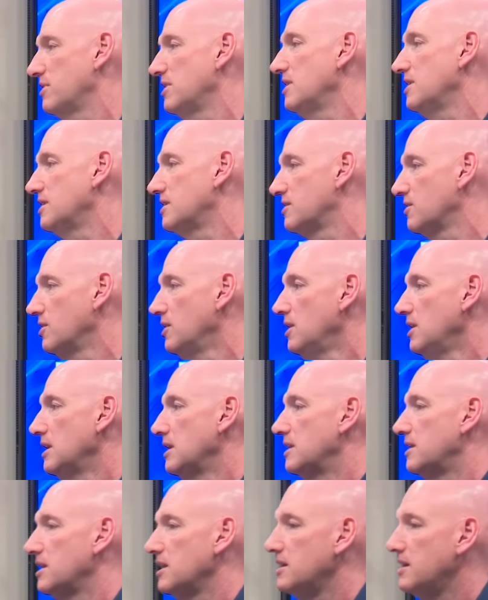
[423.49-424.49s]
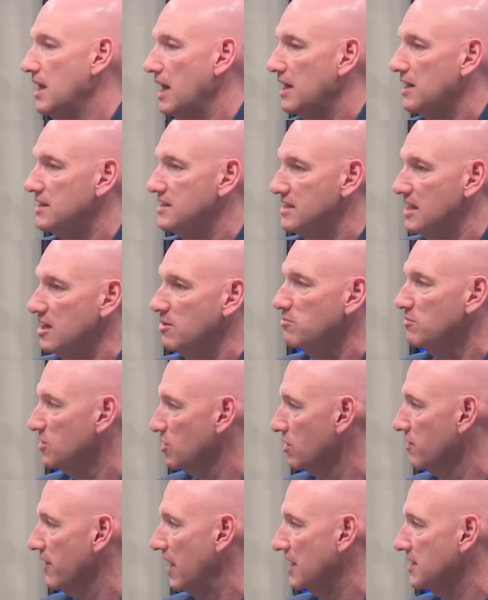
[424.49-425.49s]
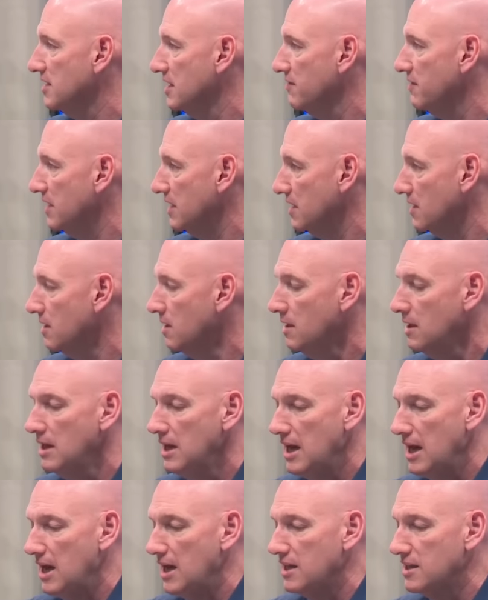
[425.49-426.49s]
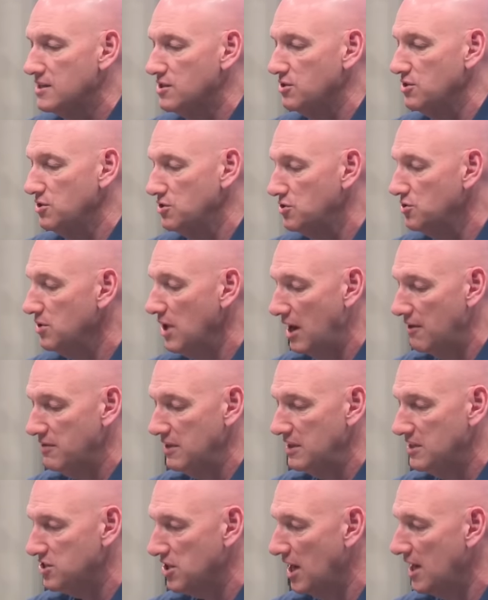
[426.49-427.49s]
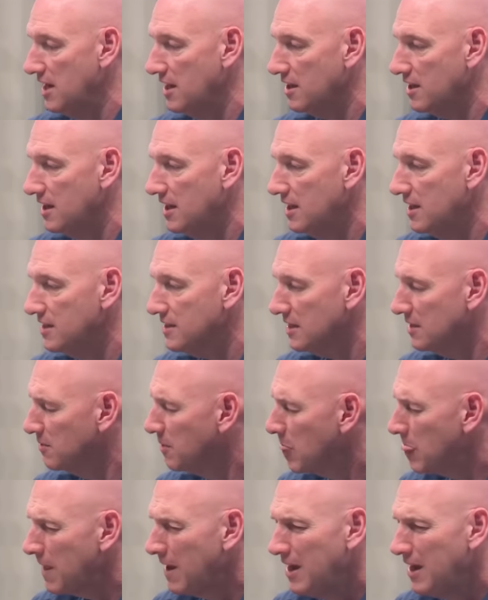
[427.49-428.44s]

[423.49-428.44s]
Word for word: beings did that same sort of activity. And so you do have these giant clans. And